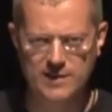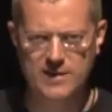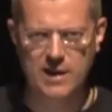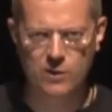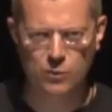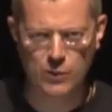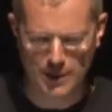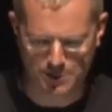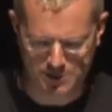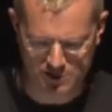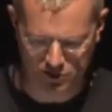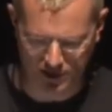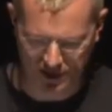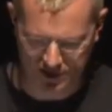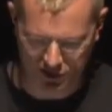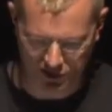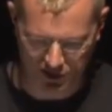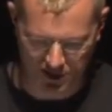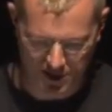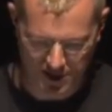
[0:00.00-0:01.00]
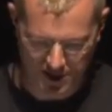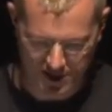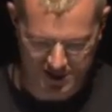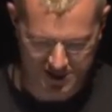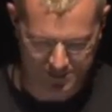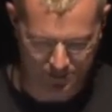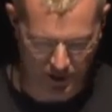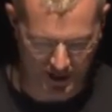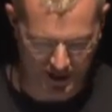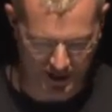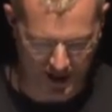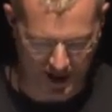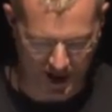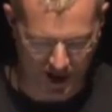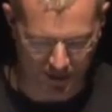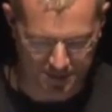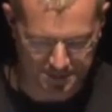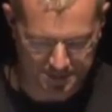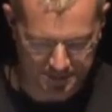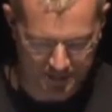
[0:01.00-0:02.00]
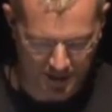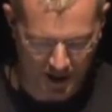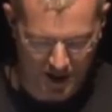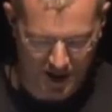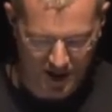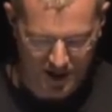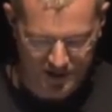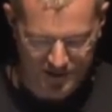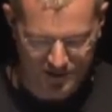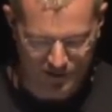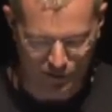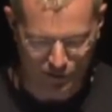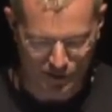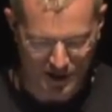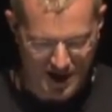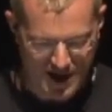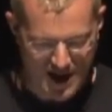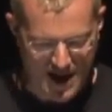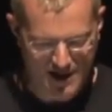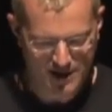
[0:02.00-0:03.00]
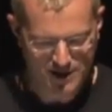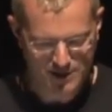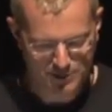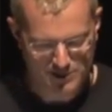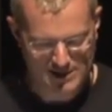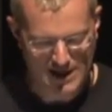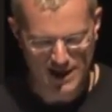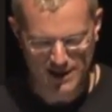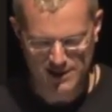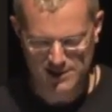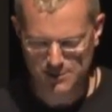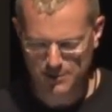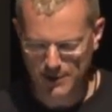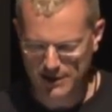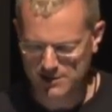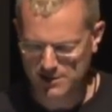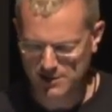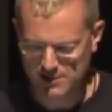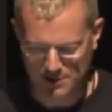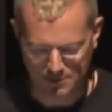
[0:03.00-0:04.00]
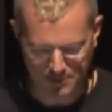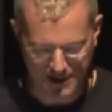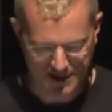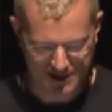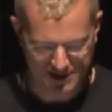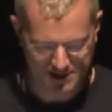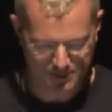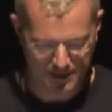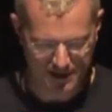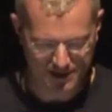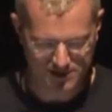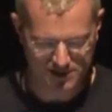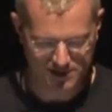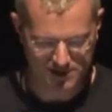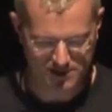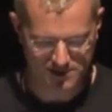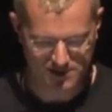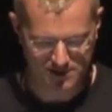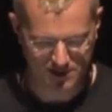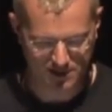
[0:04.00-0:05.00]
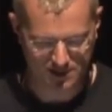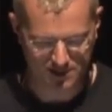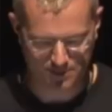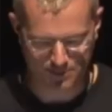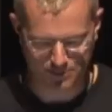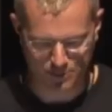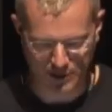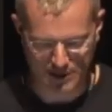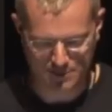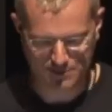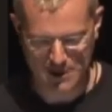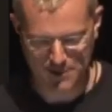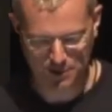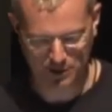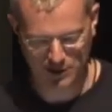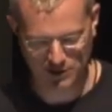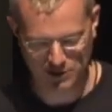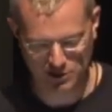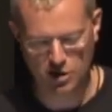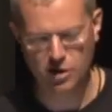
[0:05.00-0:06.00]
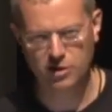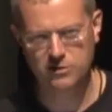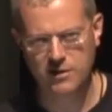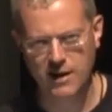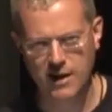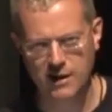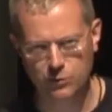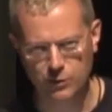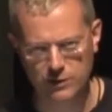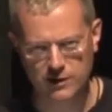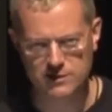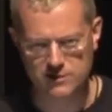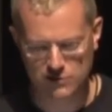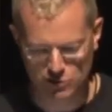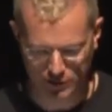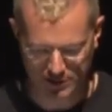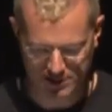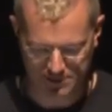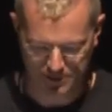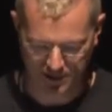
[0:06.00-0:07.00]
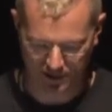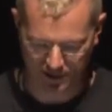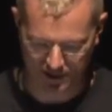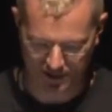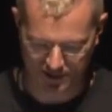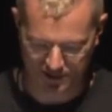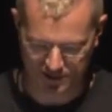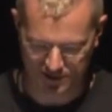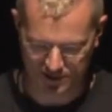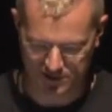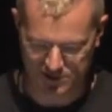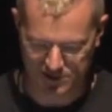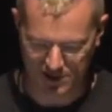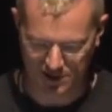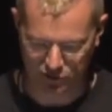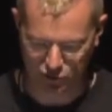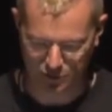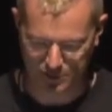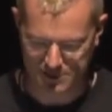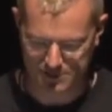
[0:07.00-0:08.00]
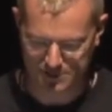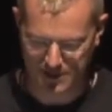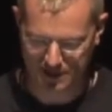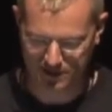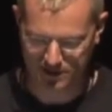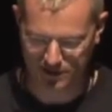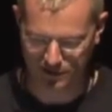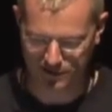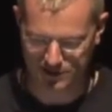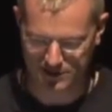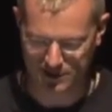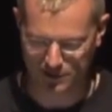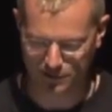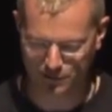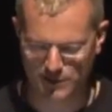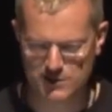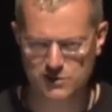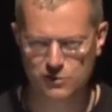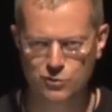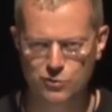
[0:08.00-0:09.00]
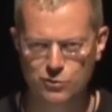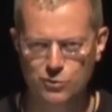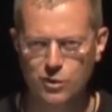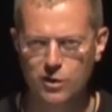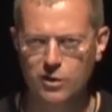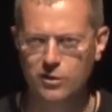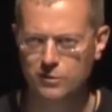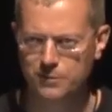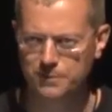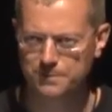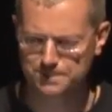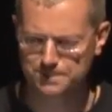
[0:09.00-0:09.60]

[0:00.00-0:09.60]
that web structure spreading out. So hacker spaces and maker spaces bring people into contact with these new experiences and new perspectives in the physical world.